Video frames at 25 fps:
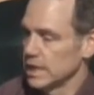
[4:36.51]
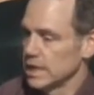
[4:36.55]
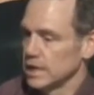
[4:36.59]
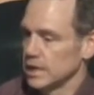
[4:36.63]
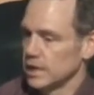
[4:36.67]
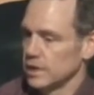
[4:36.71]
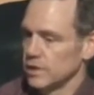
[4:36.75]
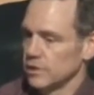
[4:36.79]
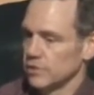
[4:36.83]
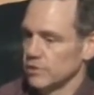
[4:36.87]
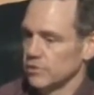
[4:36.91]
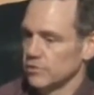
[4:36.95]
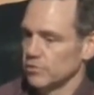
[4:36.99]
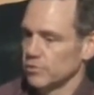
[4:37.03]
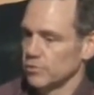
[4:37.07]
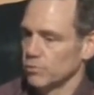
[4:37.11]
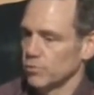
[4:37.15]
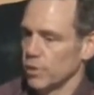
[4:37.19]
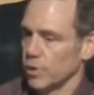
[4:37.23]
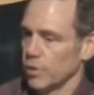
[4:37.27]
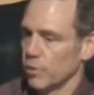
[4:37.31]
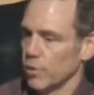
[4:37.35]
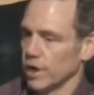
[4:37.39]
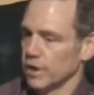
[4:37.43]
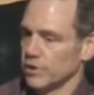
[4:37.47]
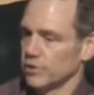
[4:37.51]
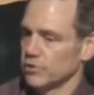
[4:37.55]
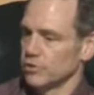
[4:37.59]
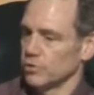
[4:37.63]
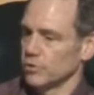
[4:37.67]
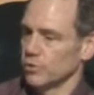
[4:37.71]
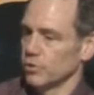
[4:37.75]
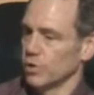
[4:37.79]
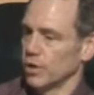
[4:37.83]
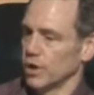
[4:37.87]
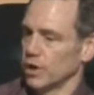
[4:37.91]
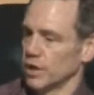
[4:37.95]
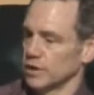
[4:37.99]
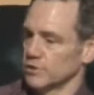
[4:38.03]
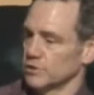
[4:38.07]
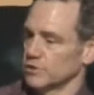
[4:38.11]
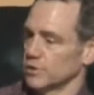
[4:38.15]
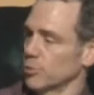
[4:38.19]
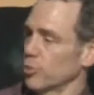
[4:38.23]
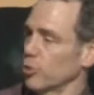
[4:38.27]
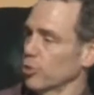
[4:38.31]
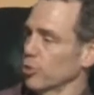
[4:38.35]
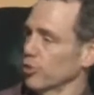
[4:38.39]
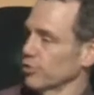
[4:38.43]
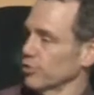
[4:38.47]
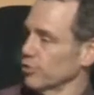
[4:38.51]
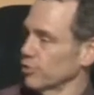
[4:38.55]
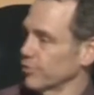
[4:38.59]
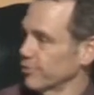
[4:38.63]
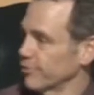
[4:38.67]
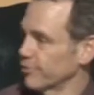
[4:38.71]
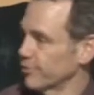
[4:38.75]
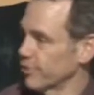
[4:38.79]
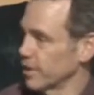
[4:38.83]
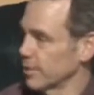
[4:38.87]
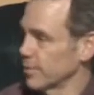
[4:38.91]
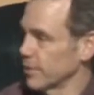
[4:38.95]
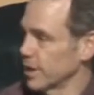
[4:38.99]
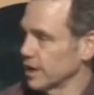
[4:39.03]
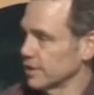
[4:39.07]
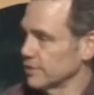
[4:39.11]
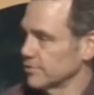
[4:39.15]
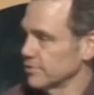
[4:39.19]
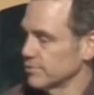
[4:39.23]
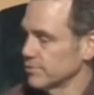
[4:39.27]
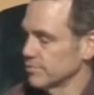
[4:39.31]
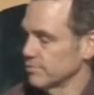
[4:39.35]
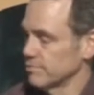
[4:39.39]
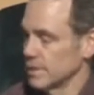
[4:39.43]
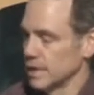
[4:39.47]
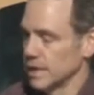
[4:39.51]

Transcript: is we went to a support group for MS,